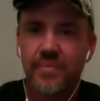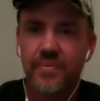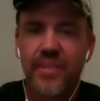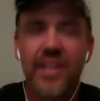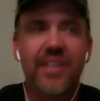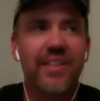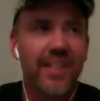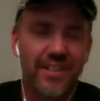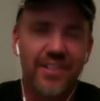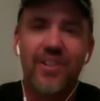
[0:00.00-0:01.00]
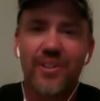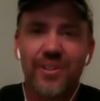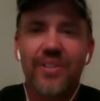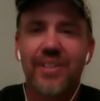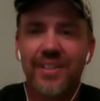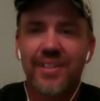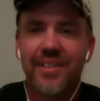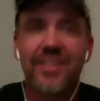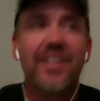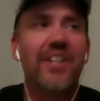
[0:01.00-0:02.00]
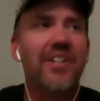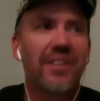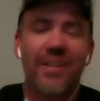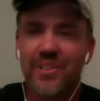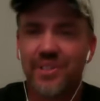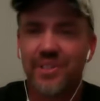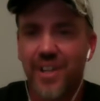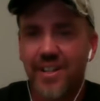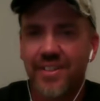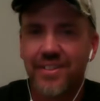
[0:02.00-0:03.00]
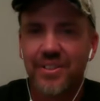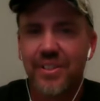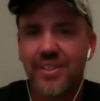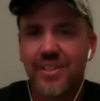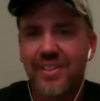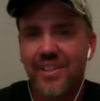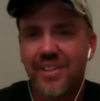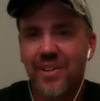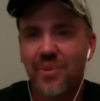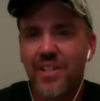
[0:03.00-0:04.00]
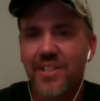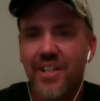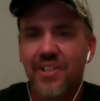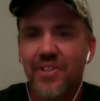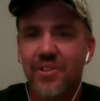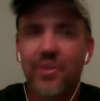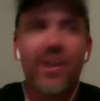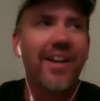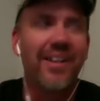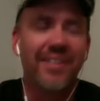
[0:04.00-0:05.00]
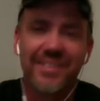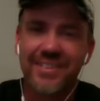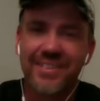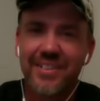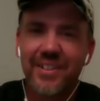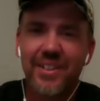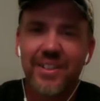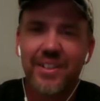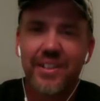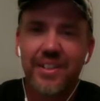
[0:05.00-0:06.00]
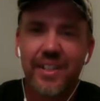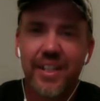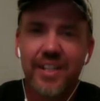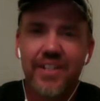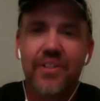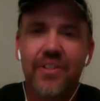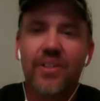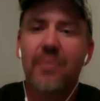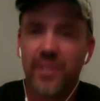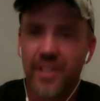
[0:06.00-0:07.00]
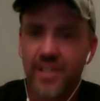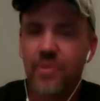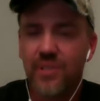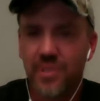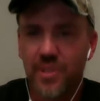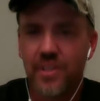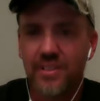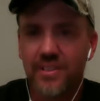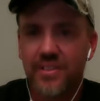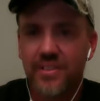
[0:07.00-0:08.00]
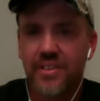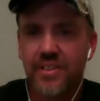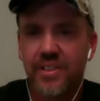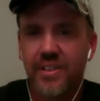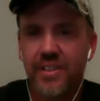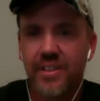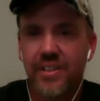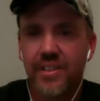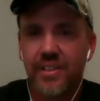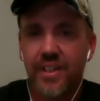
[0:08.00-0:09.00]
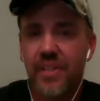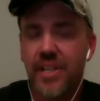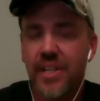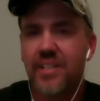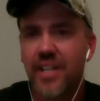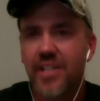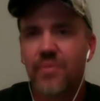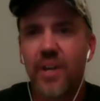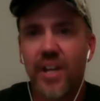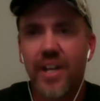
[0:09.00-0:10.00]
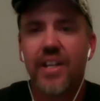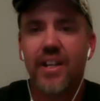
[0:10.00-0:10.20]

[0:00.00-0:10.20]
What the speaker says: And then it's 11 o'clock on a Wednesday, and you're crying and you're clapping like Will Smith. I mean, that's why Eddie.